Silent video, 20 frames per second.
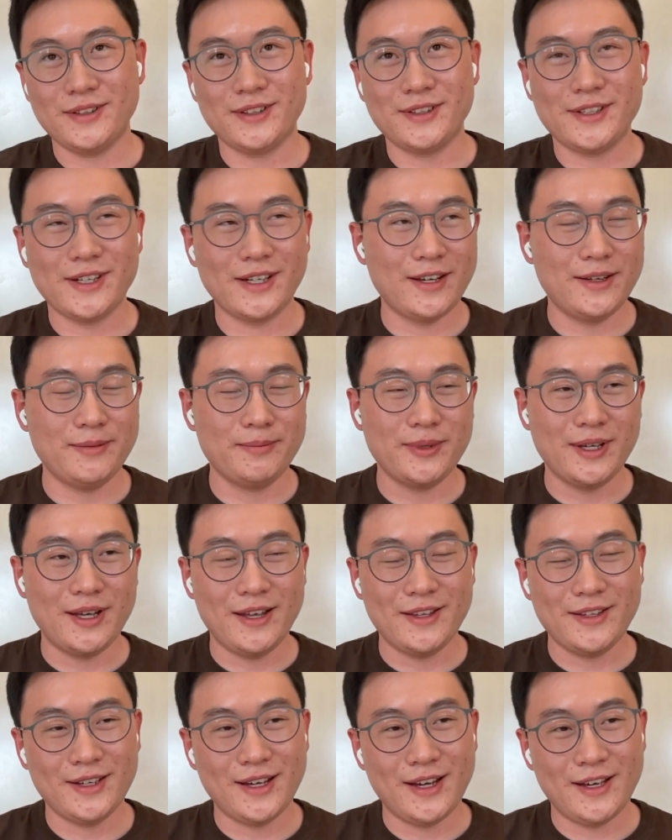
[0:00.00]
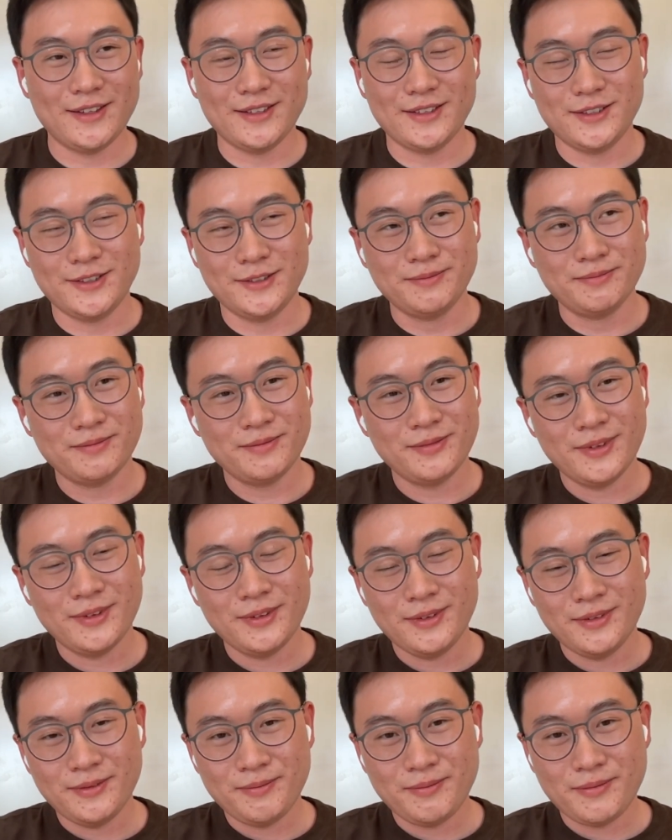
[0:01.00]
and there can be any other
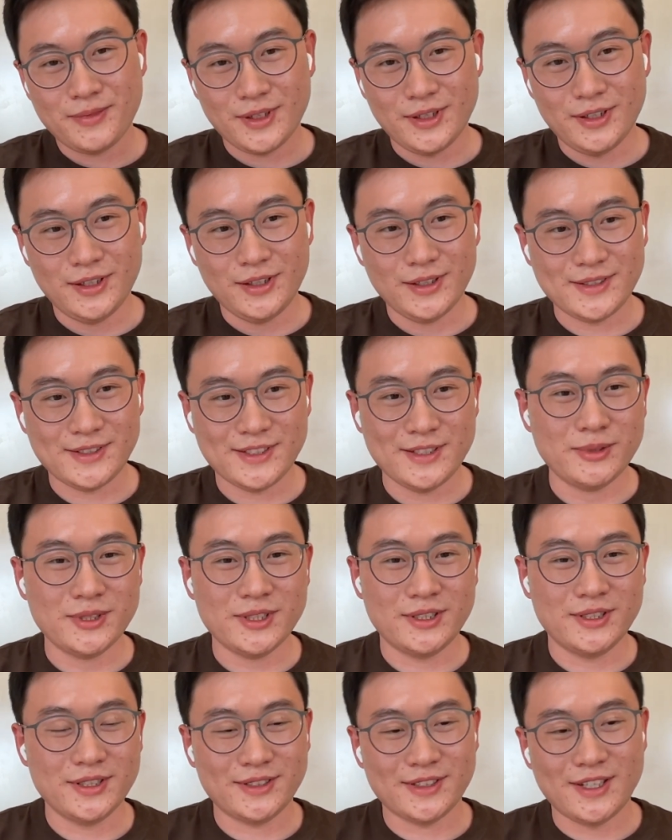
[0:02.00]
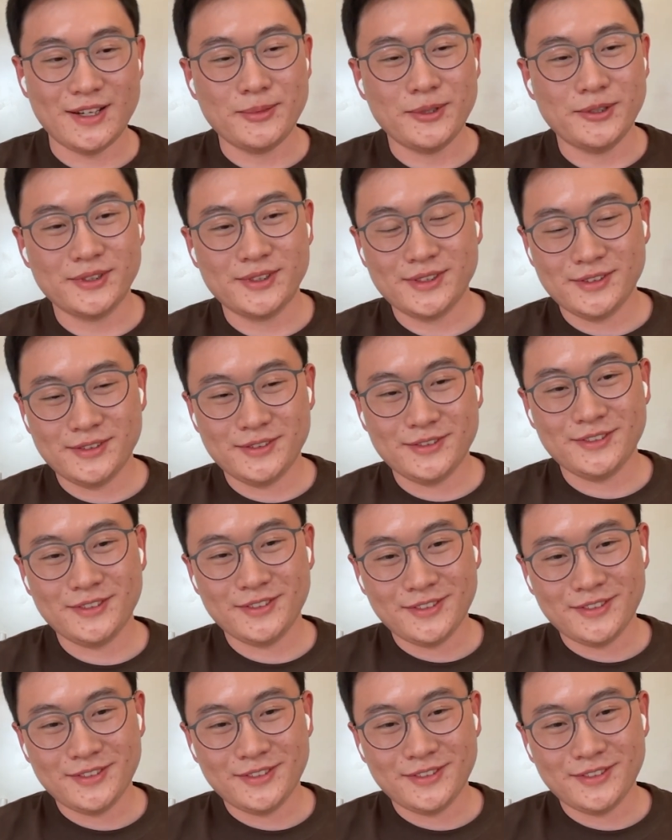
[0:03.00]
similar examples.